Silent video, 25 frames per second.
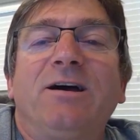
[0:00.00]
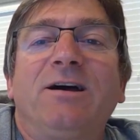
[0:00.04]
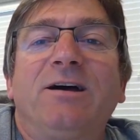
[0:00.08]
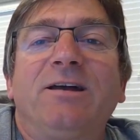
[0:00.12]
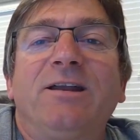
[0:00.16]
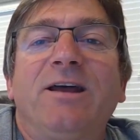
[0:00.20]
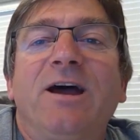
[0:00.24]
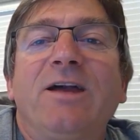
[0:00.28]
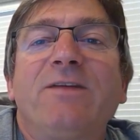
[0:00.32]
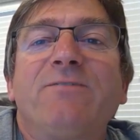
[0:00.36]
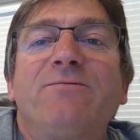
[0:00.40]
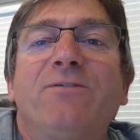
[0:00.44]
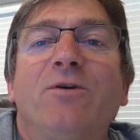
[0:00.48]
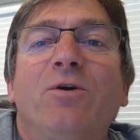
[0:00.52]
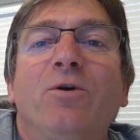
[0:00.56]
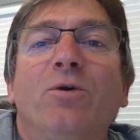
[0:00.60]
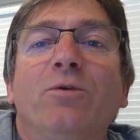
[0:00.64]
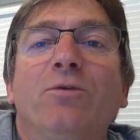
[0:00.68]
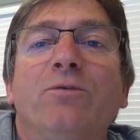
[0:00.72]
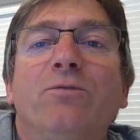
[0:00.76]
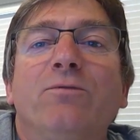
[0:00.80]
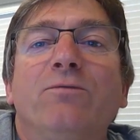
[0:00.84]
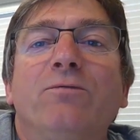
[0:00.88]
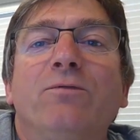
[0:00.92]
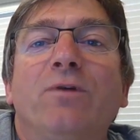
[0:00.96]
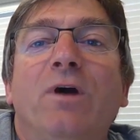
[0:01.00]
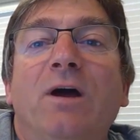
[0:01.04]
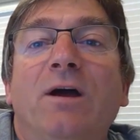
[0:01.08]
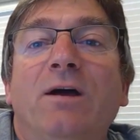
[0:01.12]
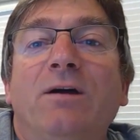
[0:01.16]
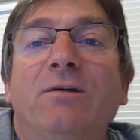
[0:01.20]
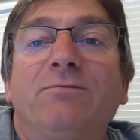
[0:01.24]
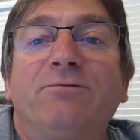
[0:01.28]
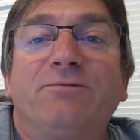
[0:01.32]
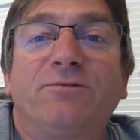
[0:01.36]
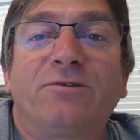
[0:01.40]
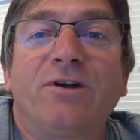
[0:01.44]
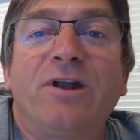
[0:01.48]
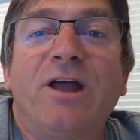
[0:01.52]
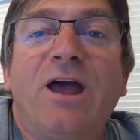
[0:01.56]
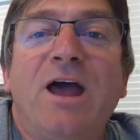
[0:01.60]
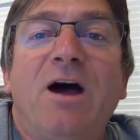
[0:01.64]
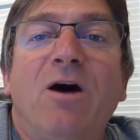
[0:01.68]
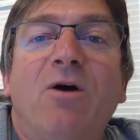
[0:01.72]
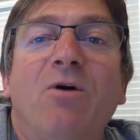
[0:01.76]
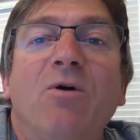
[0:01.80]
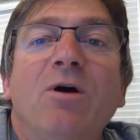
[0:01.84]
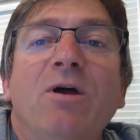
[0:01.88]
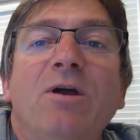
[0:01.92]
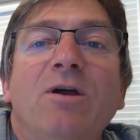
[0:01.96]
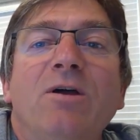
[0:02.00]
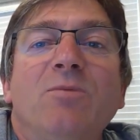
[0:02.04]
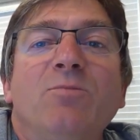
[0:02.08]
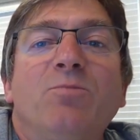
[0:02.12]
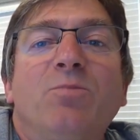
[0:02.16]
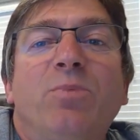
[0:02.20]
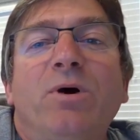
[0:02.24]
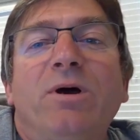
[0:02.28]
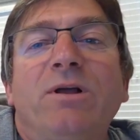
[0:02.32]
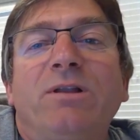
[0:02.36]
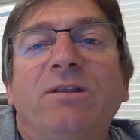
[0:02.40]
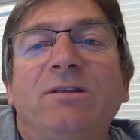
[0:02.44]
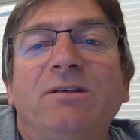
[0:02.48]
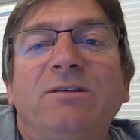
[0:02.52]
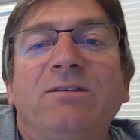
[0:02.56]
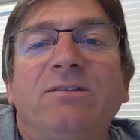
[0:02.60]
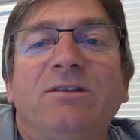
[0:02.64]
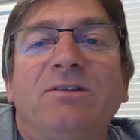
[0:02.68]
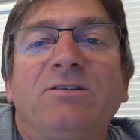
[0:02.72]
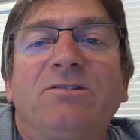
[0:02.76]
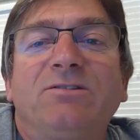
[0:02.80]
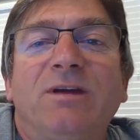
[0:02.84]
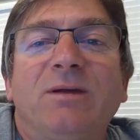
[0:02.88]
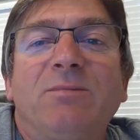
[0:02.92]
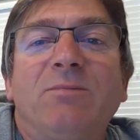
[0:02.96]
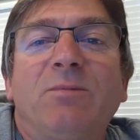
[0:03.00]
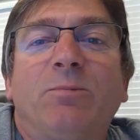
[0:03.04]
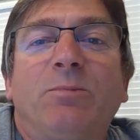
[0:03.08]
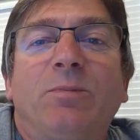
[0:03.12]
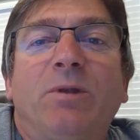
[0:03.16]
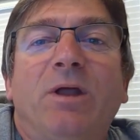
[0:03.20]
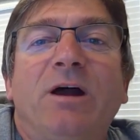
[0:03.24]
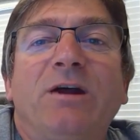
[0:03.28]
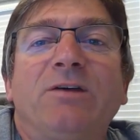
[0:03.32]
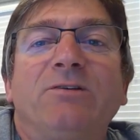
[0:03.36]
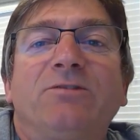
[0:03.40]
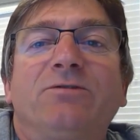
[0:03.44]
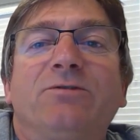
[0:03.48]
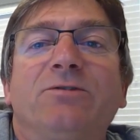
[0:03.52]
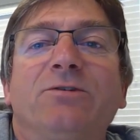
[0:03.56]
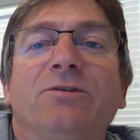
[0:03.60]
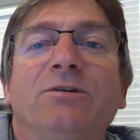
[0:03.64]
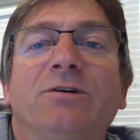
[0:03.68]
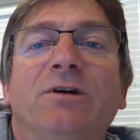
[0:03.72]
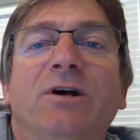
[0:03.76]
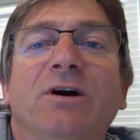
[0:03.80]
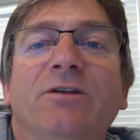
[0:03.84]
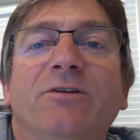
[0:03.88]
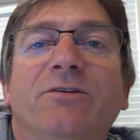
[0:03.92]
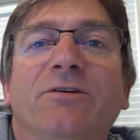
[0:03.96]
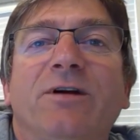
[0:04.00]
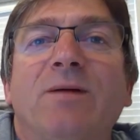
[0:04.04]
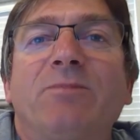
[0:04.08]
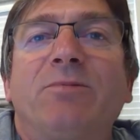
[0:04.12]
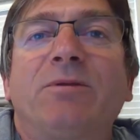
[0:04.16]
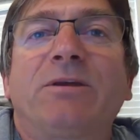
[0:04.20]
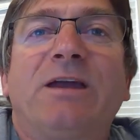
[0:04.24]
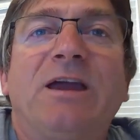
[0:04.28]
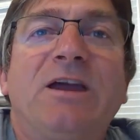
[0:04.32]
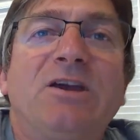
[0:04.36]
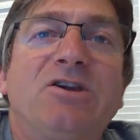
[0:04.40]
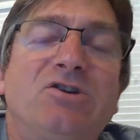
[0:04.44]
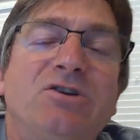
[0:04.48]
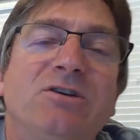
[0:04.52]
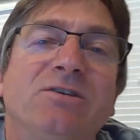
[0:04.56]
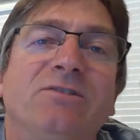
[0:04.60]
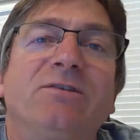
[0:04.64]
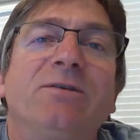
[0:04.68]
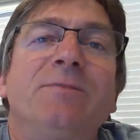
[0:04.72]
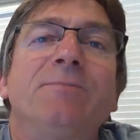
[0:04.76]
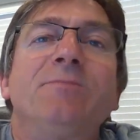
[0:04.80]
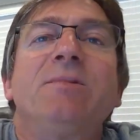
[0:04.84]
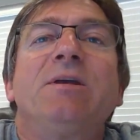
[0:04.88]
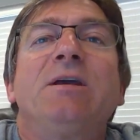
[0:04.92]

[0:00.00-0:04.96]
iPhone for now, but the same applies for other applications.